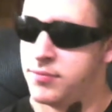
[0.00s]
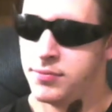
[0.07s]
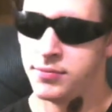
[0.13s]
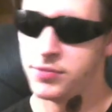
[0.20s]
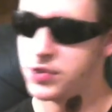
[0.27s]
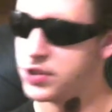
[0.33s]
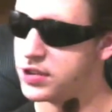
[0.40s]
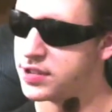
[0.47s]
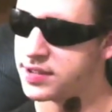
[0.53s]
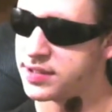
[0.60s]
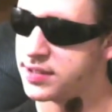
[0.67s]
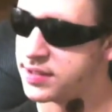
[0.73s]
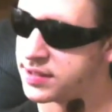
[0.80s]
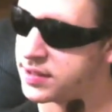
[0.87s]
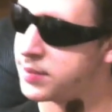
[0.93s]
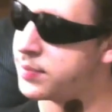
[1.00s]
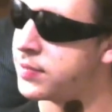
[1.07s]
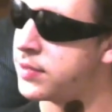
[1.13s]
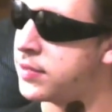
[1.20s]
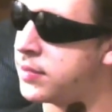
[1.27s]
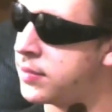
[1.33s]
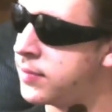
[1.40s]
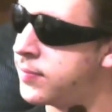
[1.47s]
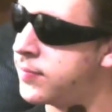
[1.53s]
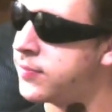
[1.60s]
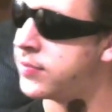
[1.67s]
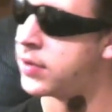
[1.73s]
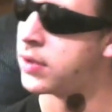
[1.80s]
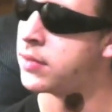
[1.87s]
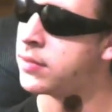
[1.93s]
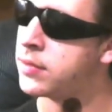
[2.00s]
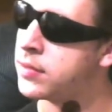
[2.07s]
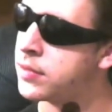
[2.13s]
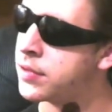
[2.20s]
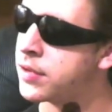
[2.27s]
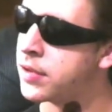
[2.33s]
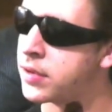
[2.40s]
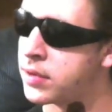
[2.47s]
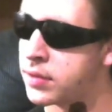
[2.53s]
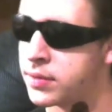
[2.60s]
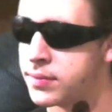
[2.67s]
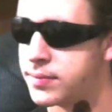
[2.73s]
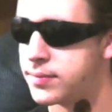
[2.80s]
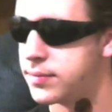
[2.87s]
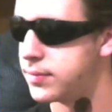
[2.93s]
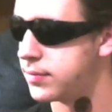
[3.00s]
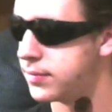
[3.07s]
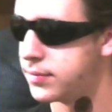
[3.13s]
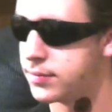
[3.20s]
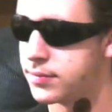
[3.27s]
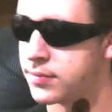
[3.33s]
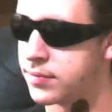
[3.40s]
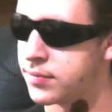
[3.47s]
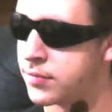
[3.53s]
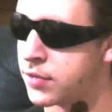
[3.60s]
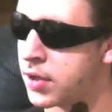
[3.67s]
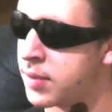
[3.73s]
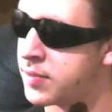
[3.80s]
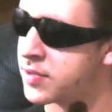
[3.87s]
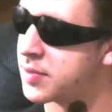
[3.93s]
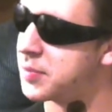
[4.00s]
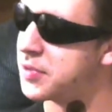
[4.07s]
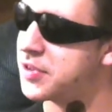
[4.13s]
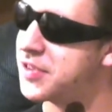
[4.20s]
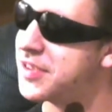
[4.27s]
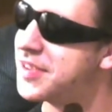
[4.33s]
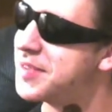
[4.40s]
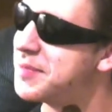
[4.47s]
Just a simple phone or grandma's computer.